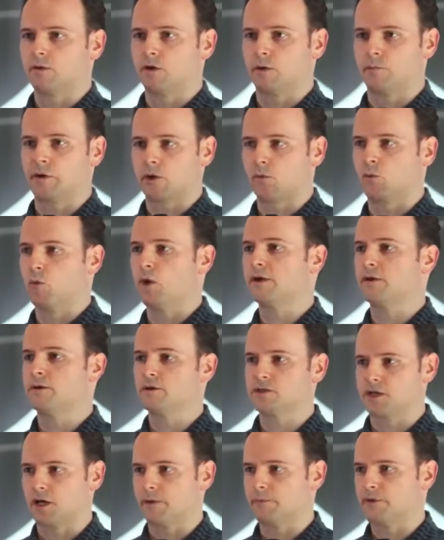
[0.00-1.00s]
no matter what your
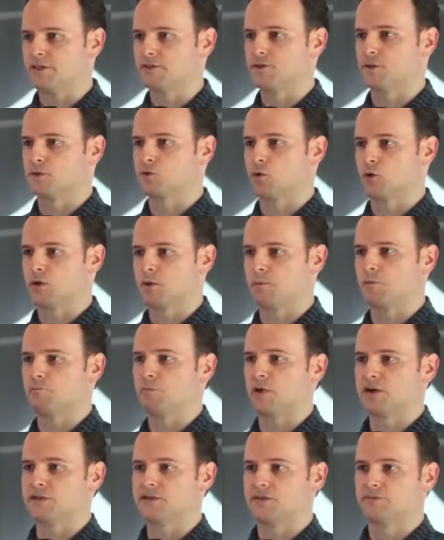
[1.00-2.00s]
job is, there's going to be
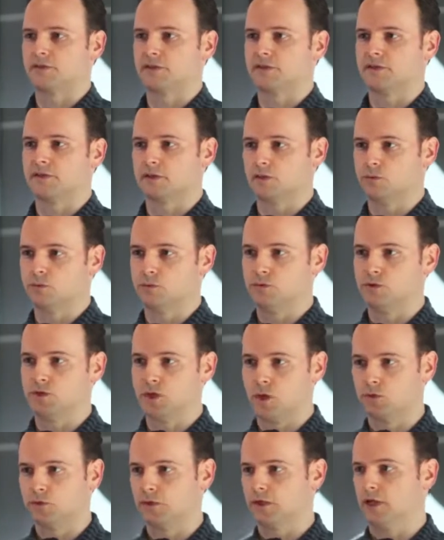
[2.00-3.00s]
parts of it that you
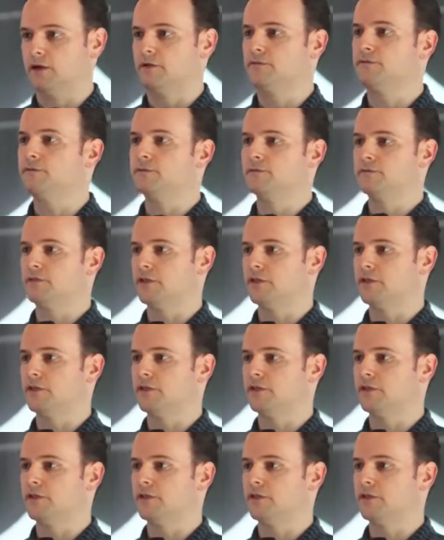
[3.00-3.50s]
don't love,